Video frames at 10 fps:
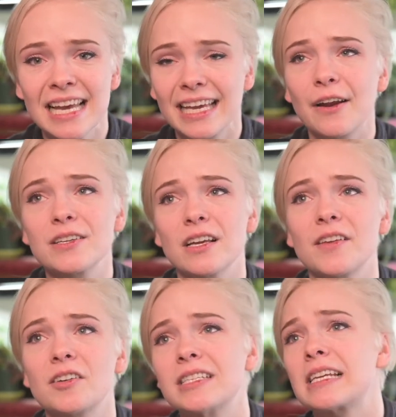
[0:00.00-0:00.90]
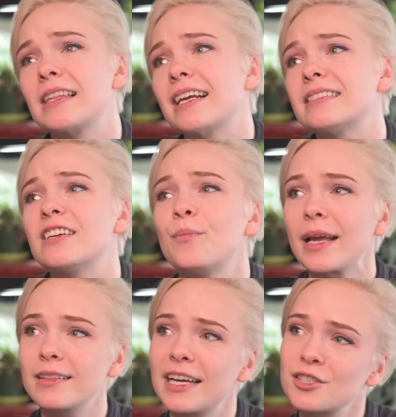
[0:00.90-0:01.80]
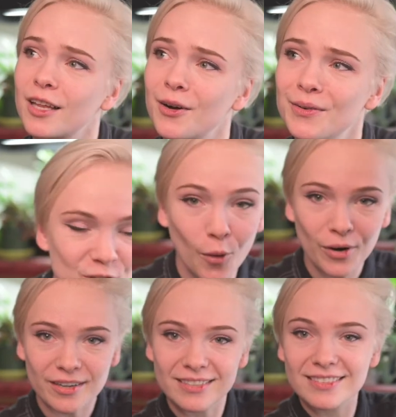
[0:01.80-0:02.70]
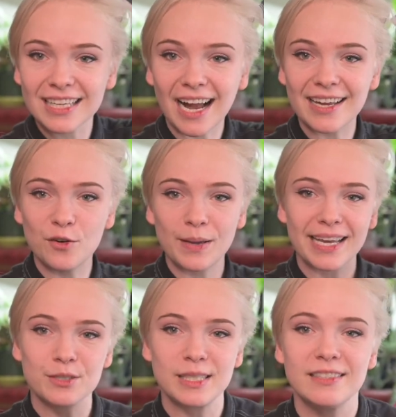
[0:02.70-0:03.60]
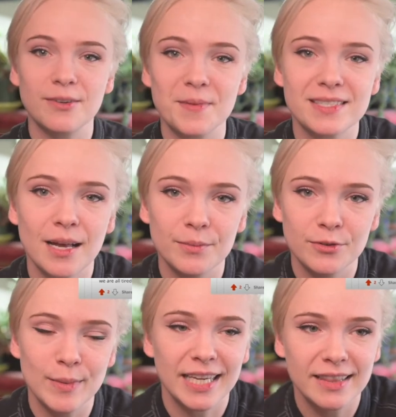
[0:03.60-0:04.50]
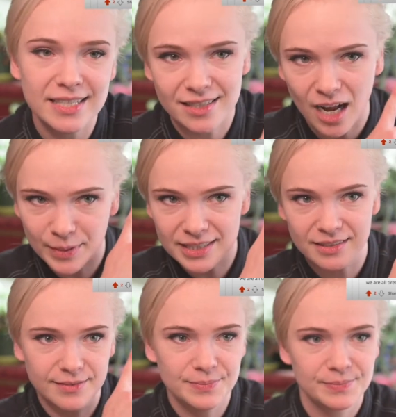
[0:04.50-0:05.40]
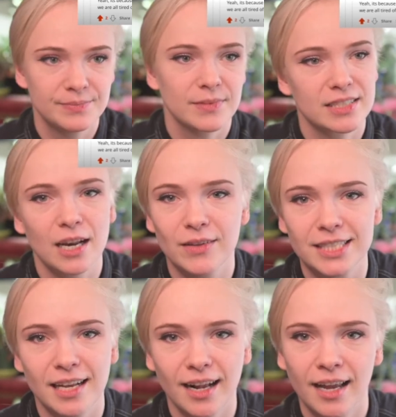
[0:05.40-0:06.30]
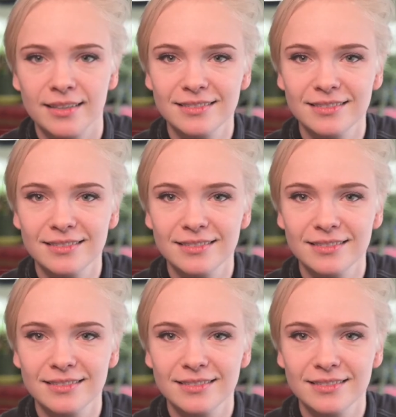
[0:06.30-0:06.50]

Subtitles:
carries on the artistic legacy of Michelangelo, nor the guy who banned me from the sub for making this comment, because I don't like that guy.